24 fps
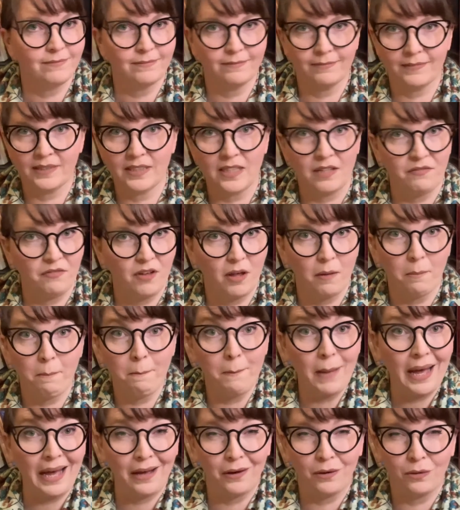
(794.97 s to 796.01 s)
stuff
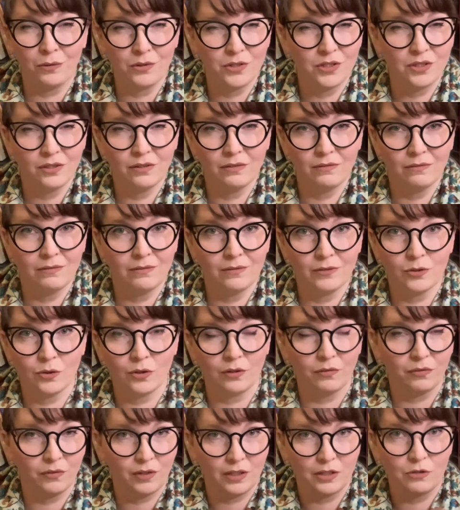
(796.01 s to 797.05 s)
about sort
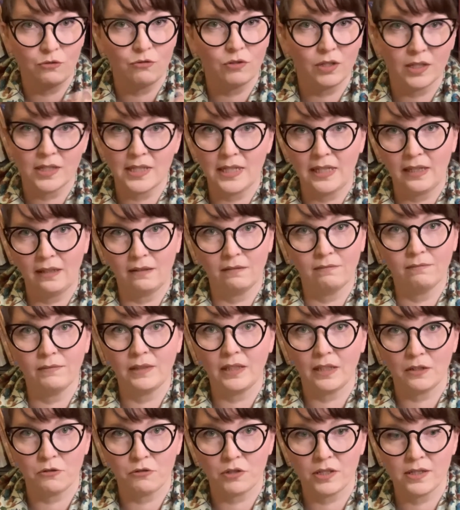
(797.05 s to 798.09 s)
of constructing
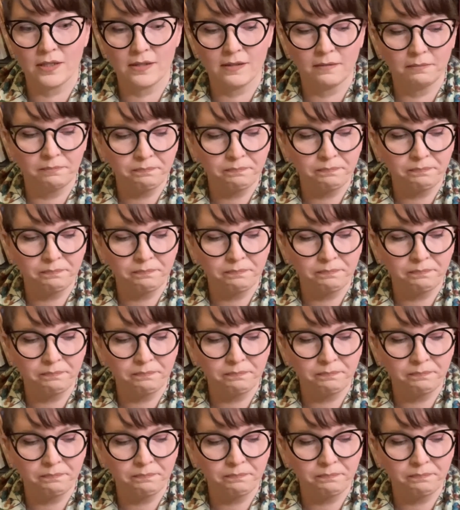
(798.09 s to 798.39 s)
yantras.